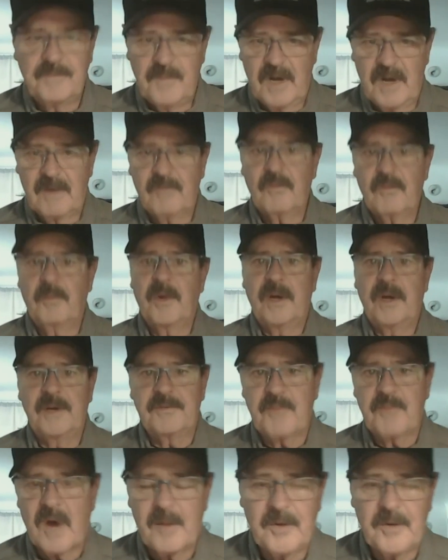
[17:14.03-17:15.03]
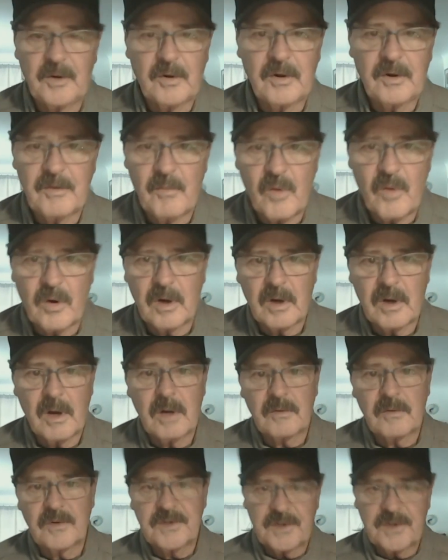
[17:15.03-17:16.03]
everybody's probably heard of
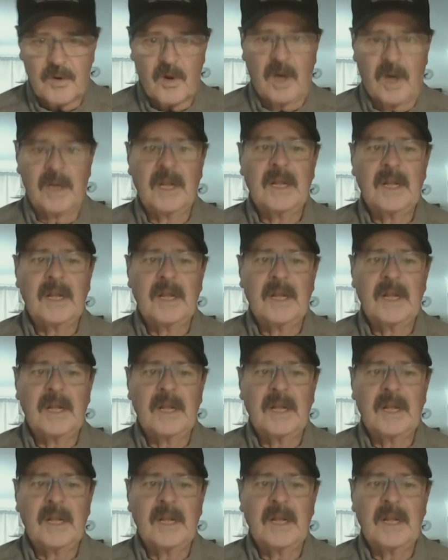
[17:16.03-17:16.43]
Mardon Resort,